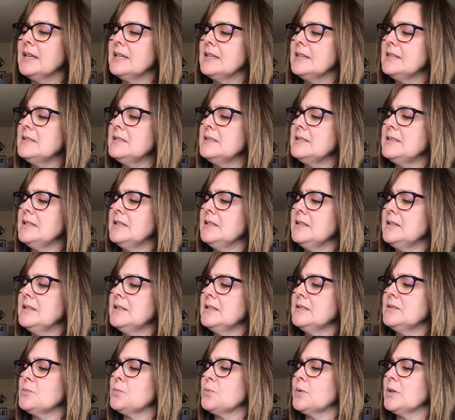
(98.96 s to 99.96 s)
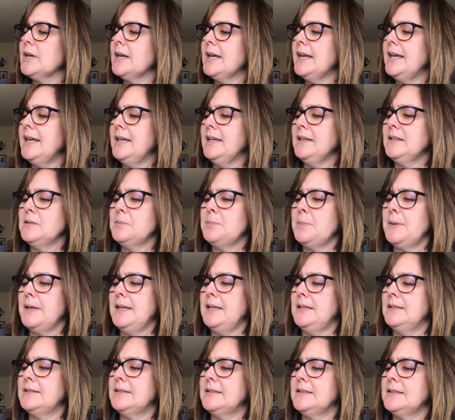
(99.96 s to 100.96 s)
The ceilings were hand
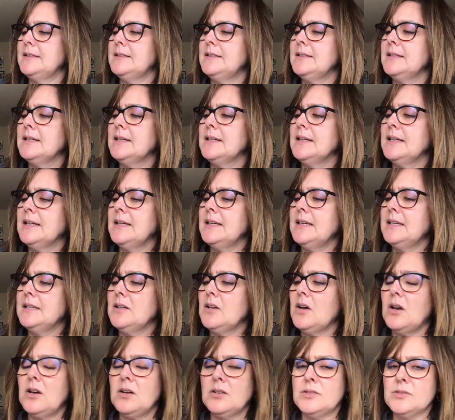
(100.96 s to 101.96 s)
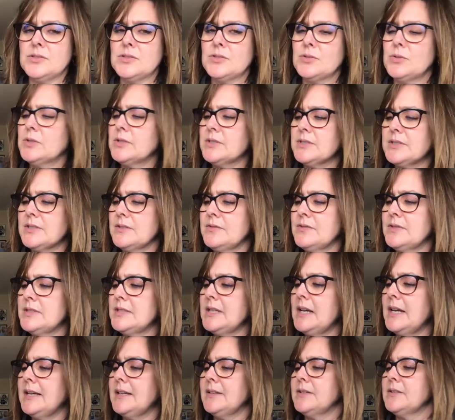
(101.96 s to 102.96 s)
painted in all sorts of
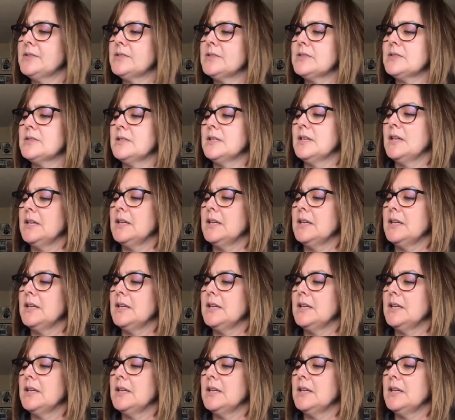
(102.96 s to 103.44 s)
styles.